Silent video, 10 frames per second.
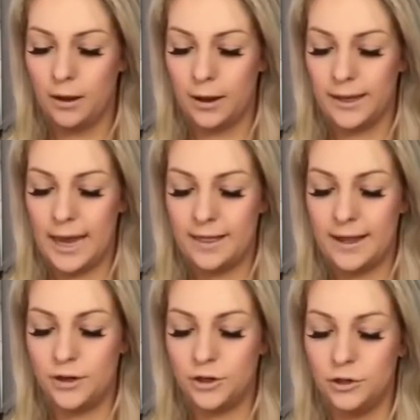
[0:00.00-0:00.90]
Again,
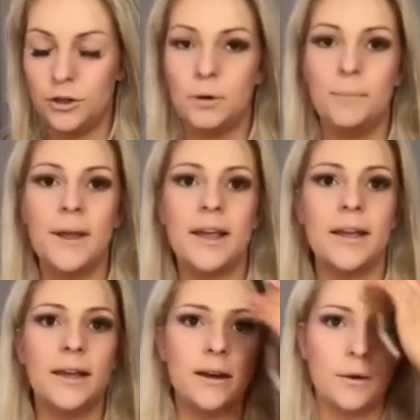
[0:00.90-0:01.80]
they do a
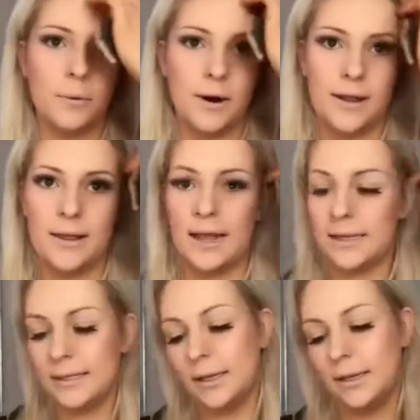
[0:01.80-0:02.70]
pinker one in
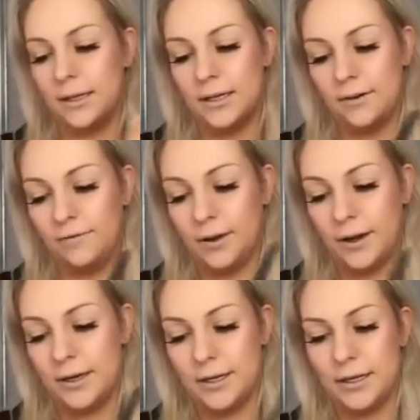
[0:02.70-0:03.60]
this, because I did
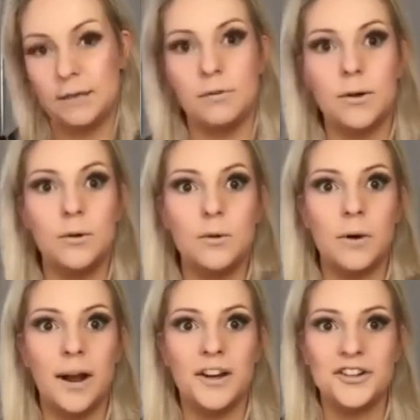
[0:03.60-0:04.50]
find this one
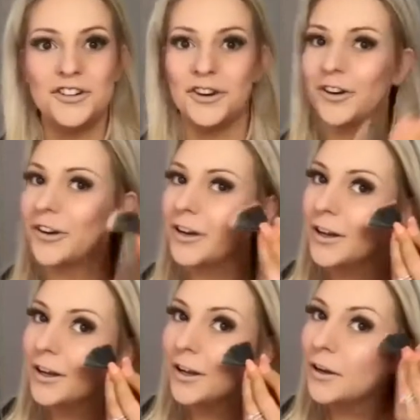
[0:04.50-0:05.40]
quite a shock
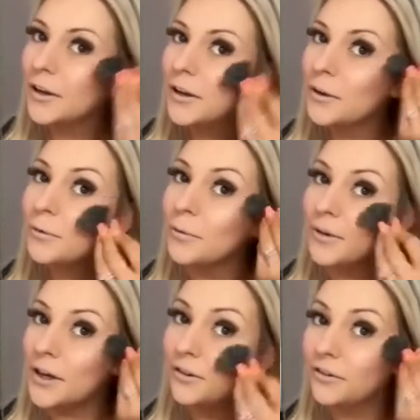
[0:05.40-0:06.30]

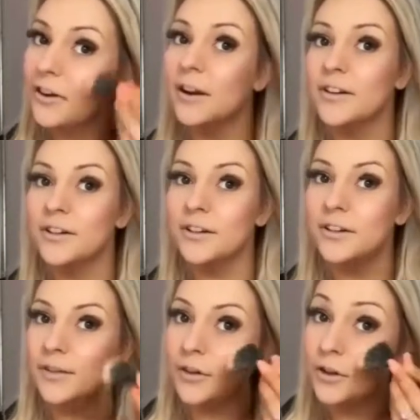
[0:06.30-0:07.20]
when you first
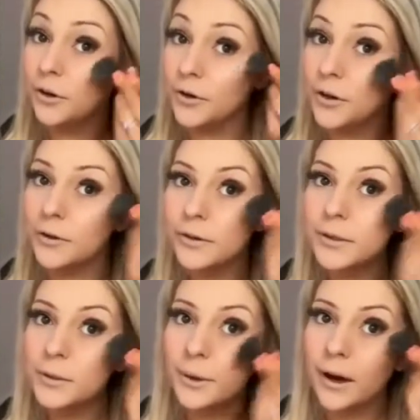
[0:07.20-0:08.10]
use it if you're not
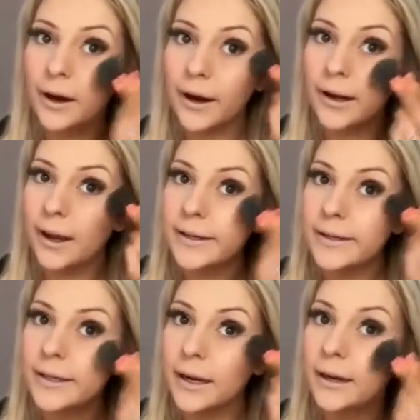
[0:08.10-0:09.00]
used to a
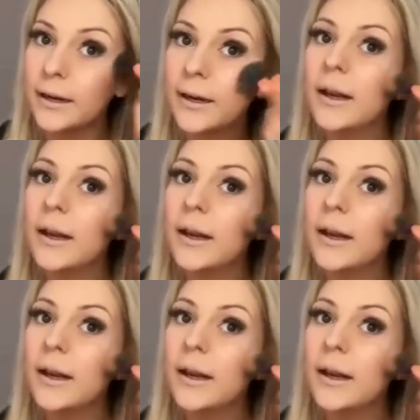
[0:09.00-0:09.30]
highlighter.